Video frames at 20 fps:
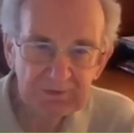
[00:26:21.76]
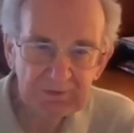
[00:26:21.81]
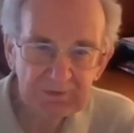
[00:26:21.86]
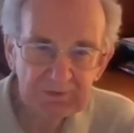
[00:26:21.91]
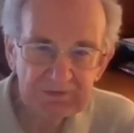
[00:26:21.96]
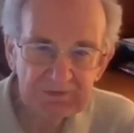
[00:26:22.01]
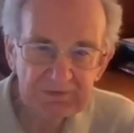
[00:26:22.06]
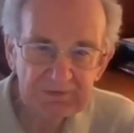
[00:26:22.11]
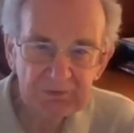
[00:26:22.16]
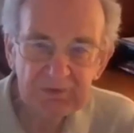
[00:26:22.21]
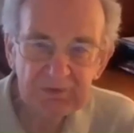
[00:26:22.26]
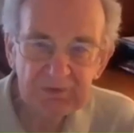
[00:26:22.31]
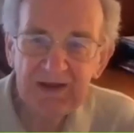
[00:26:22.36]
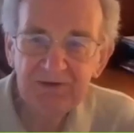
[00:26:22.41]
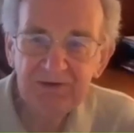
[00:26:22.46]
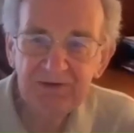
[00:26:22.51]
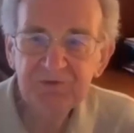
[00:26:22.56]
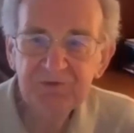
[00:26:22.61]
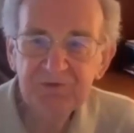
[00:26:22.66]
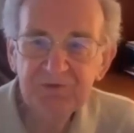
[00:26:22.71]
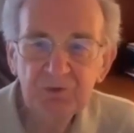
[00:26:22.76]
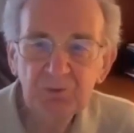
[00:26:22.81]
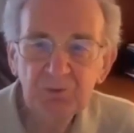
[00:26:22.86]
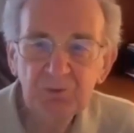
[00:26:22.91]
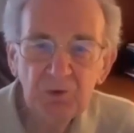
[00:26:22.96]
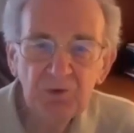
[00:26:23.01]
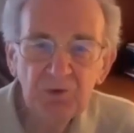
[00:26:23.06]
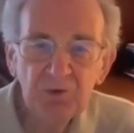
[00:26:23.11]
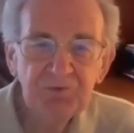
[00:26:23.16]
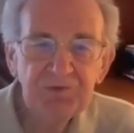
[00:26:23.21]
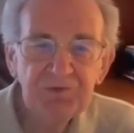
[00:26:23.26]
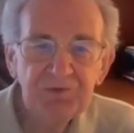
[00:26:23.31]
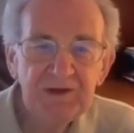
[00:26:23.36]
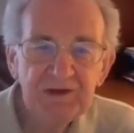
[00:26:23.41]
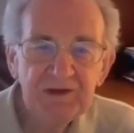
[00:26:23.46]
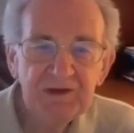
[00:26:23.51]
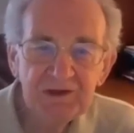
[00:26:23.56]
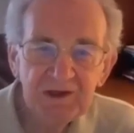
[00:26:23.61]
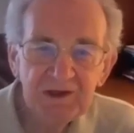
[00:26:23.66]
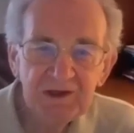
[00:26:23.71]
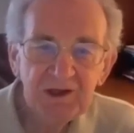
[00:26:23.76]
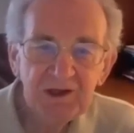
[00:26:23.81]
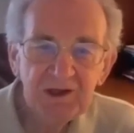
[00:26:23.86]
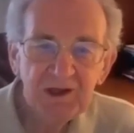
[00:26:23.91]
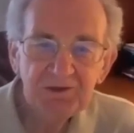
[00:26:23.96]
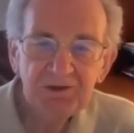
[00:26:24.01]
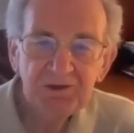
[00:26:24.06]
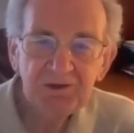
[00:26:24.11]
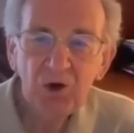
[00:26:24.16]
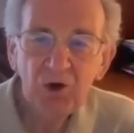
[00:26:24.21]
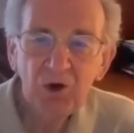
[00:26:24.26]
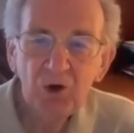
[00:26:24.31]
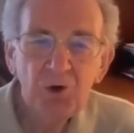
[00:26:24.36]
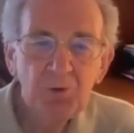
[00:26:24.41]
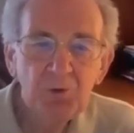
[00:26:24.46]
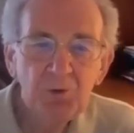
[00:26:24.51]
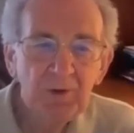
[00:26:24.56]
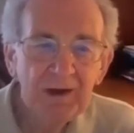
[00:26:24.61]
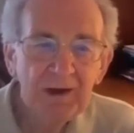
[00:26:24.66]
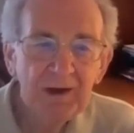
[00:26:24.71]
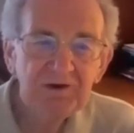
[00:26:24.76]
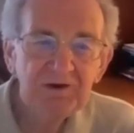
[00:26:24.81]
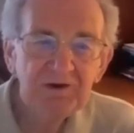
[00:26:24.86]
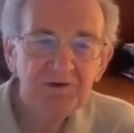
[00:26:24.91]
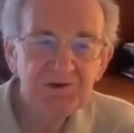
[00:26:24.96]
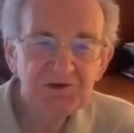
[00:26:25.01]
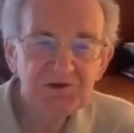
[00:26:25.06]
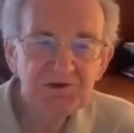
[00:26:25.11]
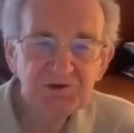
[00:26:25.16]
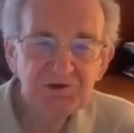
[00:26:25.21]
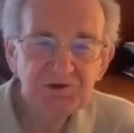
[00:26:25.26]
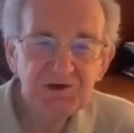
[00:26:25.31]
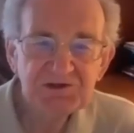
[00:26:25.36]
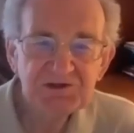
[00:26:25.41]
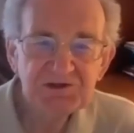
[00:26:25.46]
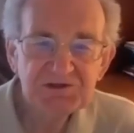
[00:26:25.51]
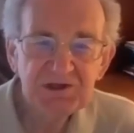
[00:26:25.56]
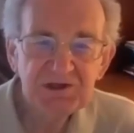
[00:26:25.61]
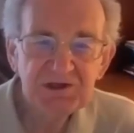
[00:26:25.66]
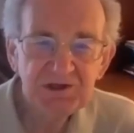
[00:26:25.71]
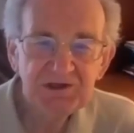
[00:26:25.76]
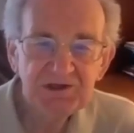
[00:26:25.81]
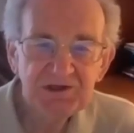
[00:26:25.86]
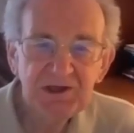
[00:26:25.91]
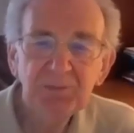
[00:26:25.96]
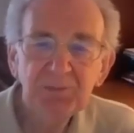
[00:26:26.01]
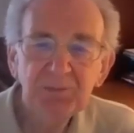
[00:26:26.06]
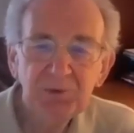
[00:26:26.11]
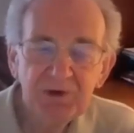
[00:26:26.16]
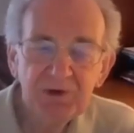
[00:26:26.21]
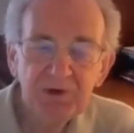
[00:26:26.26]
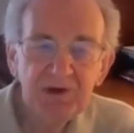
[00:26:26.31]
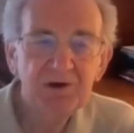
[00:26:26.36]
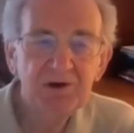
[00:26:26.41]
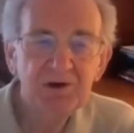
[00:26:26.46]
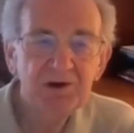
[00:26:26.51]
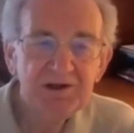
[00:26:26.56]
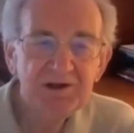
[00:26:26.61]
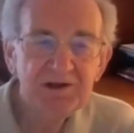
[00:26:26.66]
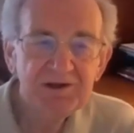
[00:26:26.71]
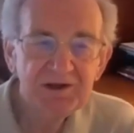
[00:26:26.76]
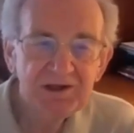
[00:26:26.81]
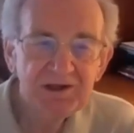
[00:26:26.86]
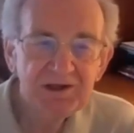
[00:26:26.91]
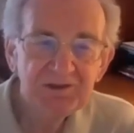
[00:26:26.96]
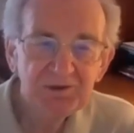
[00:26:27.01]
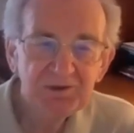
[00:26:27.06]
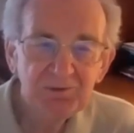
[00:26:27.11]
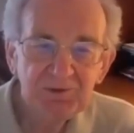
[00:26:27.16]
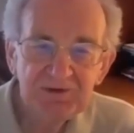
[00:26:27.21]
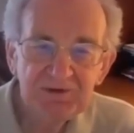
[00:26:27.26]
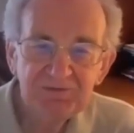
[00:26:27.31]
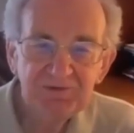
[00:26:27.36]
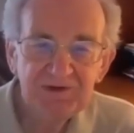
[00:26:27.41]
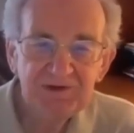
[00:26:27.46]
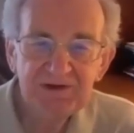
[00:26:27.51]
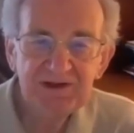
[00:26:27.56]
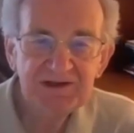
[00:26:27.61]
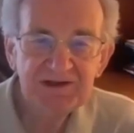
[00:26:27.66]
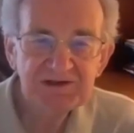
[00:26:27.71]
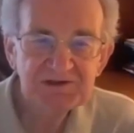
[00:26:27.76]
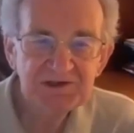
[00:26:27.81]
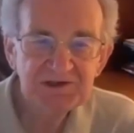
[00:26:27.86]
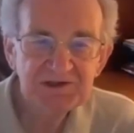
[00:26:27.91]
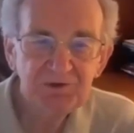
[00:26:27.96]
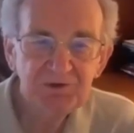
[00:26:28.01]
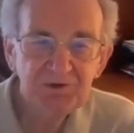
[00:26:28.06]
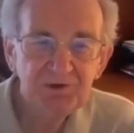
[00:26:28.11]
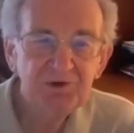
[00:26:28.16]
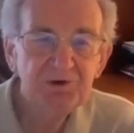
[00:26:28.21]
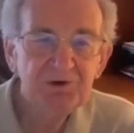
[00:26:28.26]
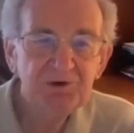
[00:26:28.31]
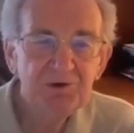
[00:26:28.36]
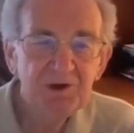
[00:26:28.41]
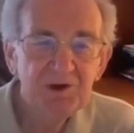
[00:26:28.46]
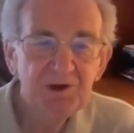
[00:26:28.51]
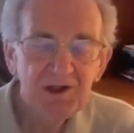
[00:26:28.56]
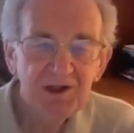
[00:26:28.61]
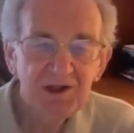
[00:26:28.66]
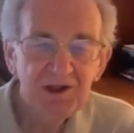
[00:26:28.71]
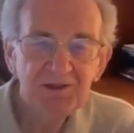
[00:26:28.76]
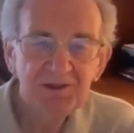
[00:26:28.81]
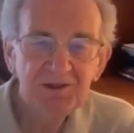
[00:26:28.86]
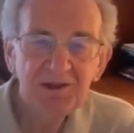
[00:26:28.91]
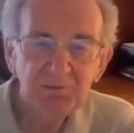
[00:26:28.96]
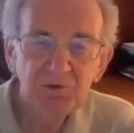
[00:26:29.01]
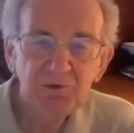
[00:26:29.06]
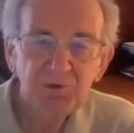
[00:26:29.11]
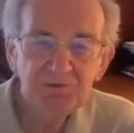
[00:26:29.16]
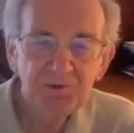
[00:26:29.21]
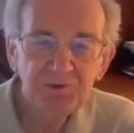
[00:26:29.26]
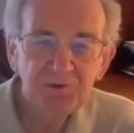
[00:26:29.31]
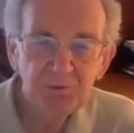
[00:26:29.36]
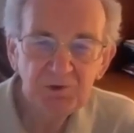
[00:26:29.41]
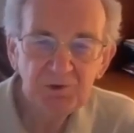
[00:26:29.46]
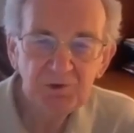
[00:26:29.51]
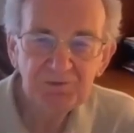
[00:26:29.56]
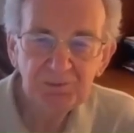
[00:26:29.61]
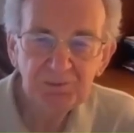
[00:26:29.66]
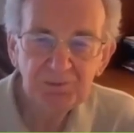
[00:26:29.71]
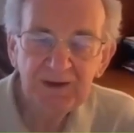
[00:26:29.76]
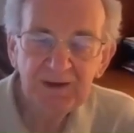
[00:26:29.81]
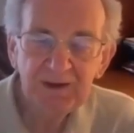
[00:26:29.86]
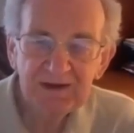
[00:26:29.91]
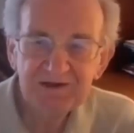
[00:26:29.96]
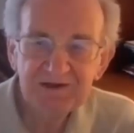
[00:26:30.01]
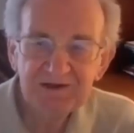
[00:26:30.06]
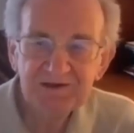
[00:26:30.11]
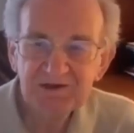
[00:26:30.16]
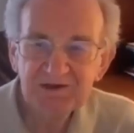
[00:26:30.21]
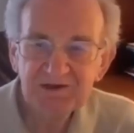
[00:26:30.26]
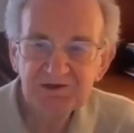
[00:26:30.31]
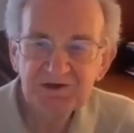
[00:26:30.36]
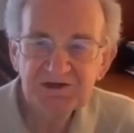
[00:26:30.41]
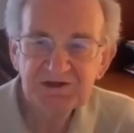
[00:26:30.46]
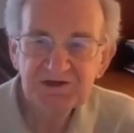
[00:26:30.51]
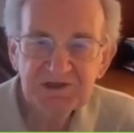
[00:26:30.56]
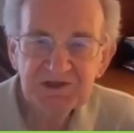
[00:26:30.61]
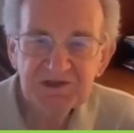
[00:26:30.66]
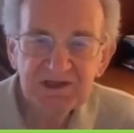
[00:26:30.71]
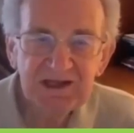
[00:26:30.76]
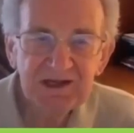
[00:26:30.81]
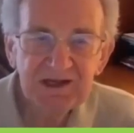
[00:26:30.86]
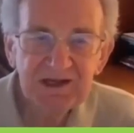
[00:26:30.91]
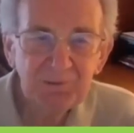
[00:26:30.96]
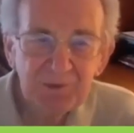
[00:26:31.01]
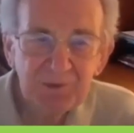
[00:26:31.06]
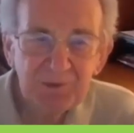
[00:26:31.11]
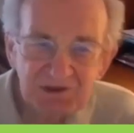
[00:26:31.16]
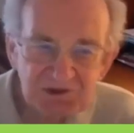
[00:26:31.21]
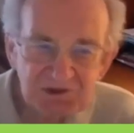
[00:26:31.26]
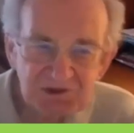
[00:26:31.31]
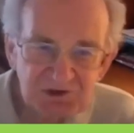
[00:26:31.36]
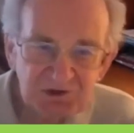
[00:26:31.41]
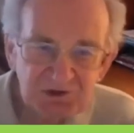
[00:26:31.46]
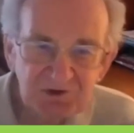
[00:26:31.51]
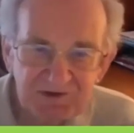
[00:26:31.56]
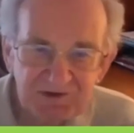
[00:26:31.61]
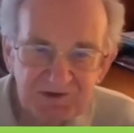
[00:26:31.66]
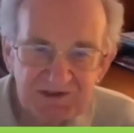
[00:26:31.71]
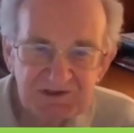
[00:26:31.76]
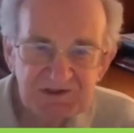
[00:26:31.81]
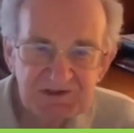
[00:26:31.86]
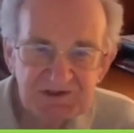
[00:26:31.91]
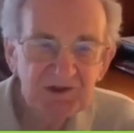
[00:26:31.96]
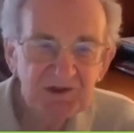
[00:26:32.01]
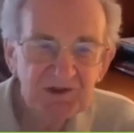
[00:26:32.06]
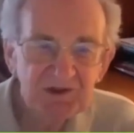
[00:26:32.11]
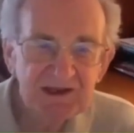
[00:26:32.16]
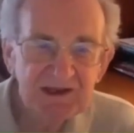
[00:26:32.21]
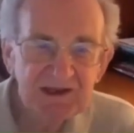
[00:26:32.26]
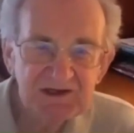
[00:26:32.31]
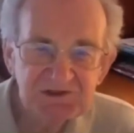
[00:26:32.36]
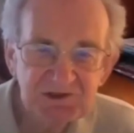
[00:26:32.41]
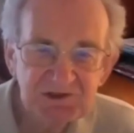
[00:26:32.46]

you would have to move the home out of the trust temporarily to get the refinancing through, and then move it back into the trust again. I'm not sure if that's still the case or